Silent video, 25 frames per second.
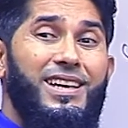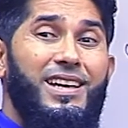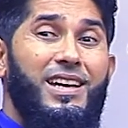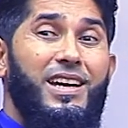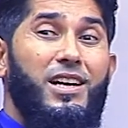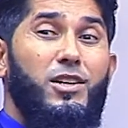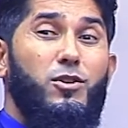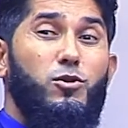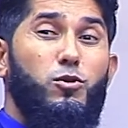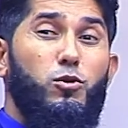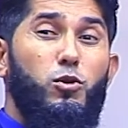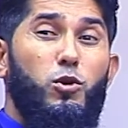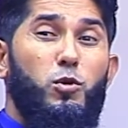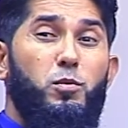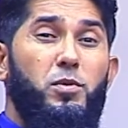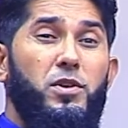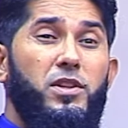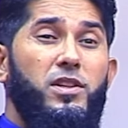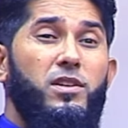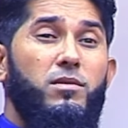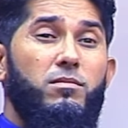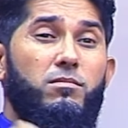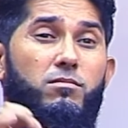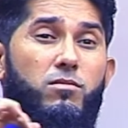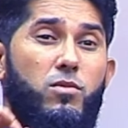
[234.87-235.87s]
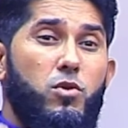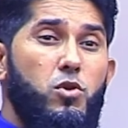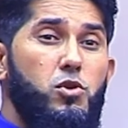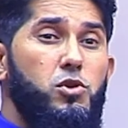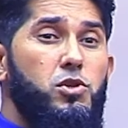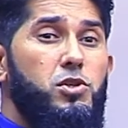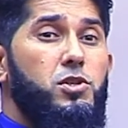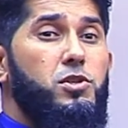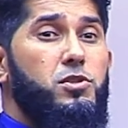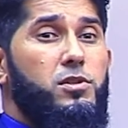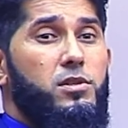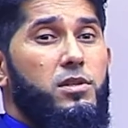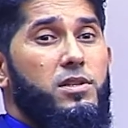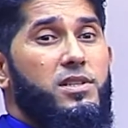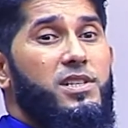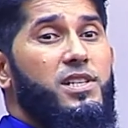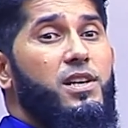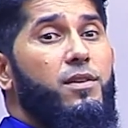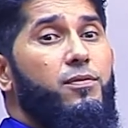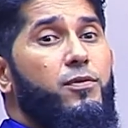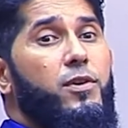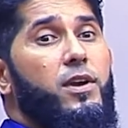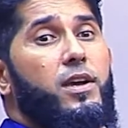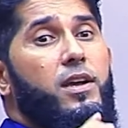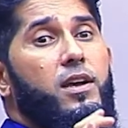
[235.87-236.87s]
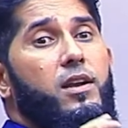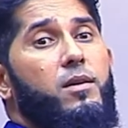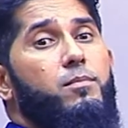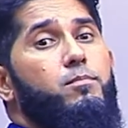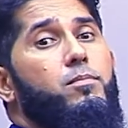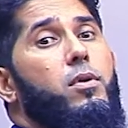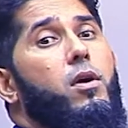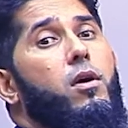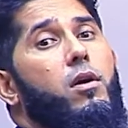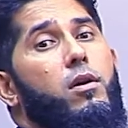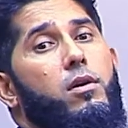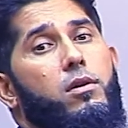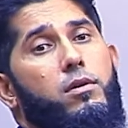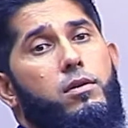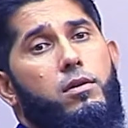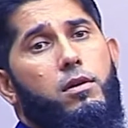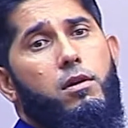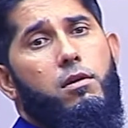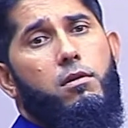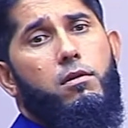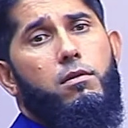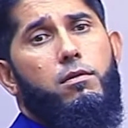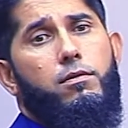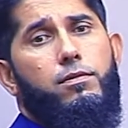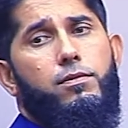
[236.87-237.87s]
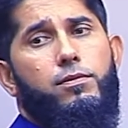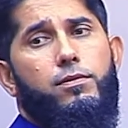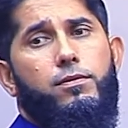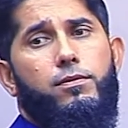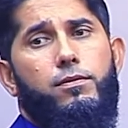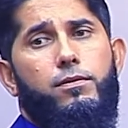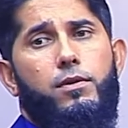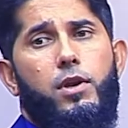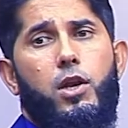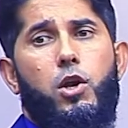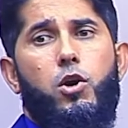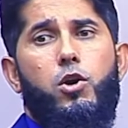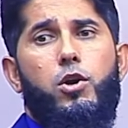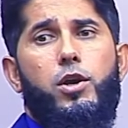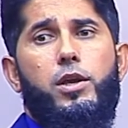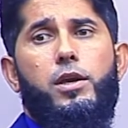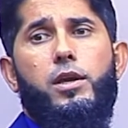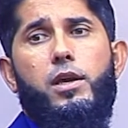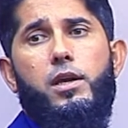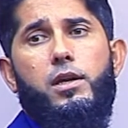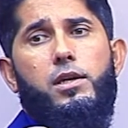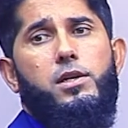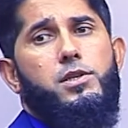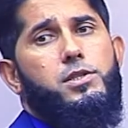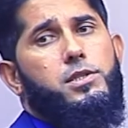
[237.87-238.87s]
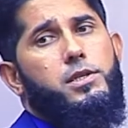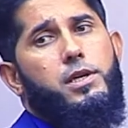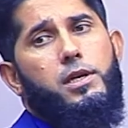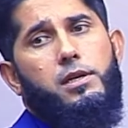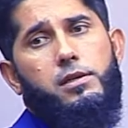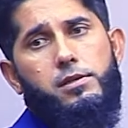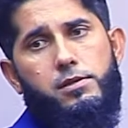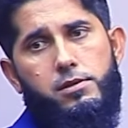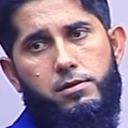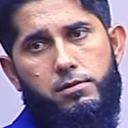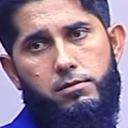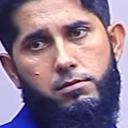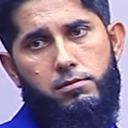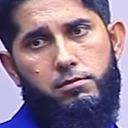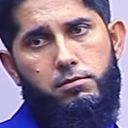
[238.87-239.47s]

it could be the most difficult part of learning English skills.